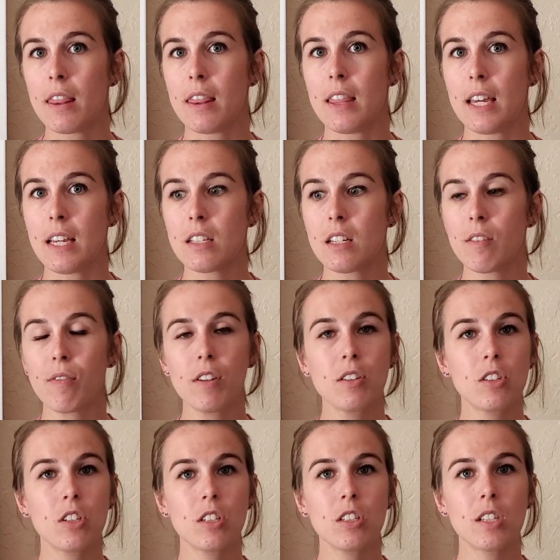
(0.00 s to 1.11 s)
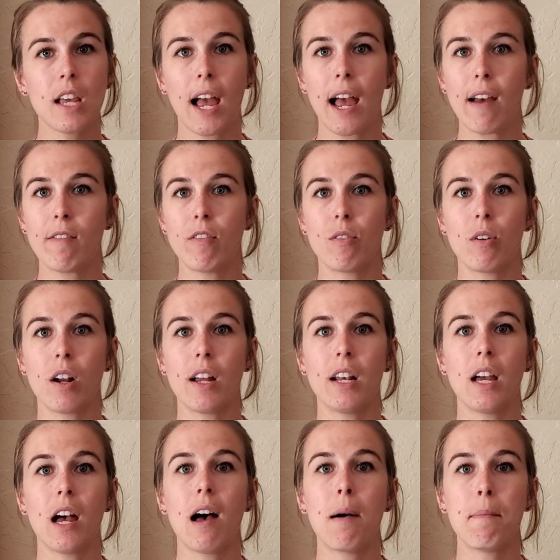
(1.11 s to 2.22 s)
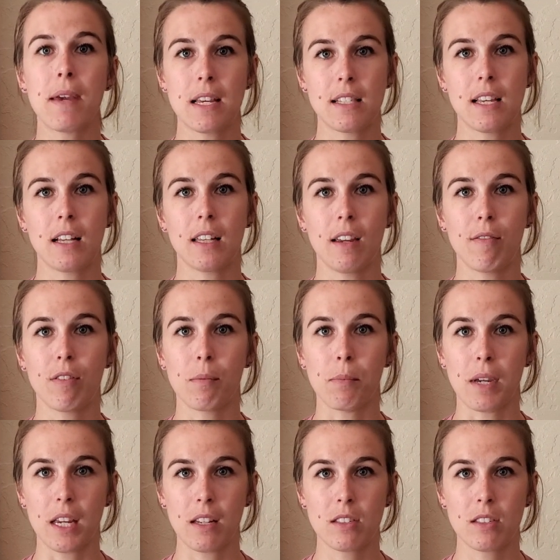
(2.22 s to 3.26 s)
These diffusers have run amazingly for me.